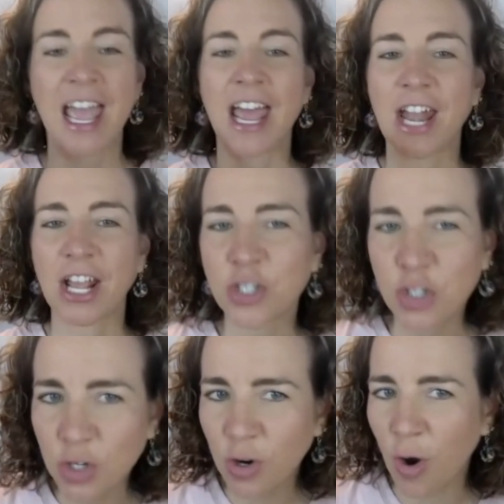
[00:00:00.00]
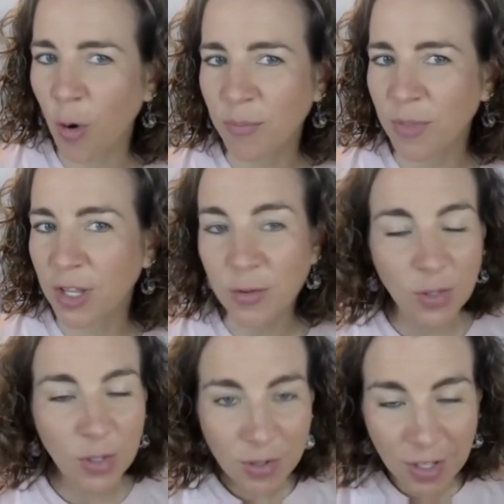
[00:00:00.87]
and I sure hope that you
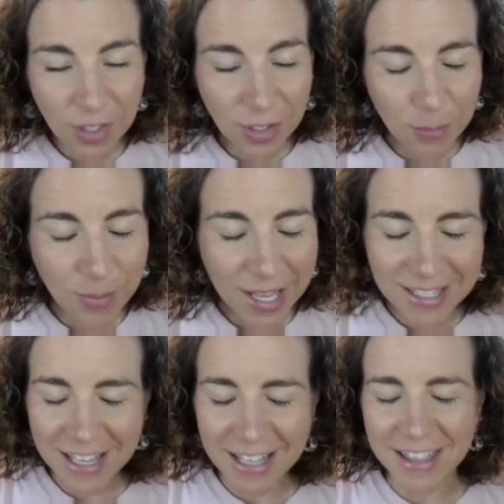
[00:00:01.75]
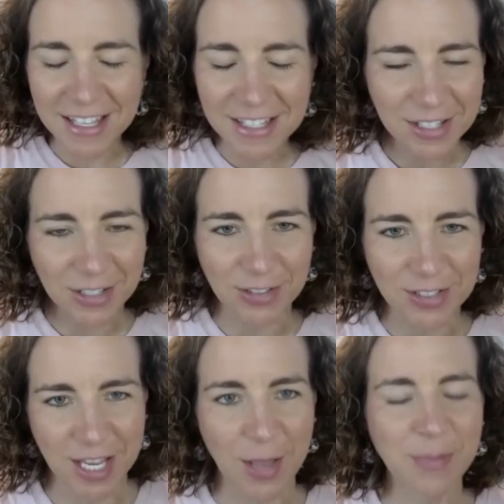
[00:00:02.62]
learned a little bit in this little
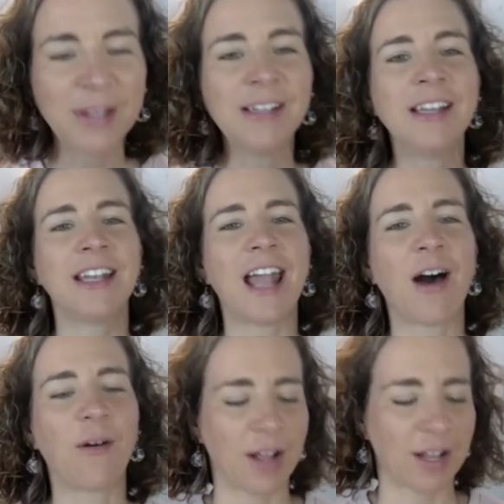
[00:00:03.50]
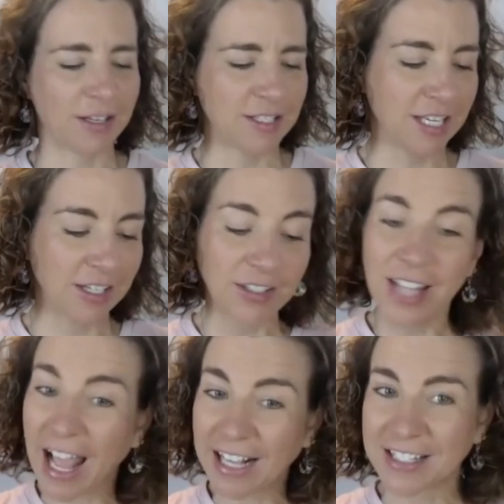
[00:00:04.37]
tip. Now, until
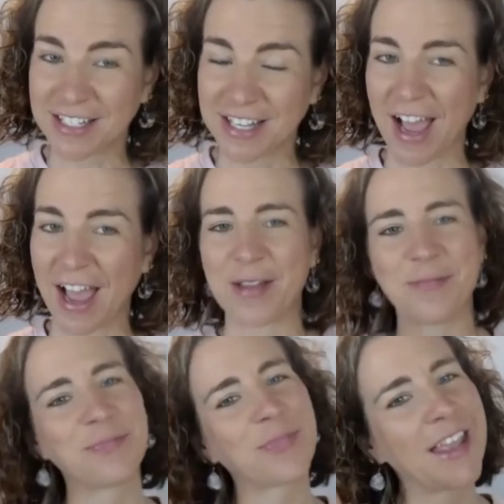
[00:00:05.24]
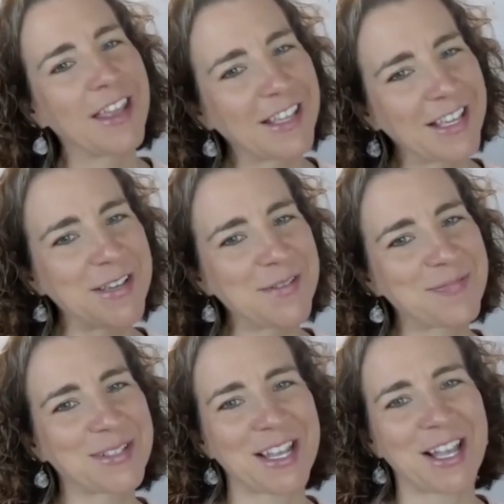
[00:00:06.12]
next time, keep
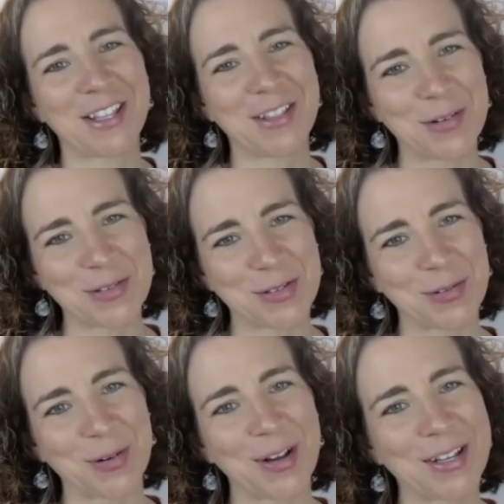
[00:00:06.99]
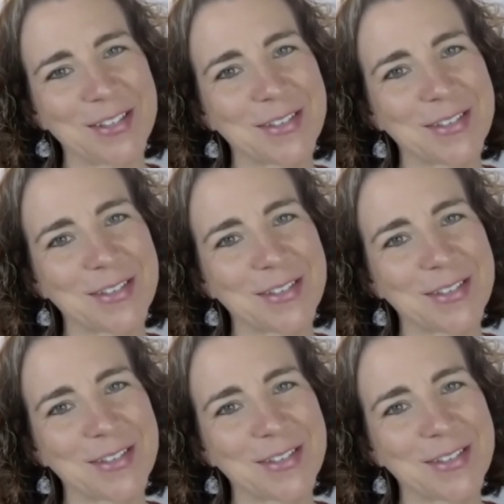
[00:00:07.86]
telling those stories.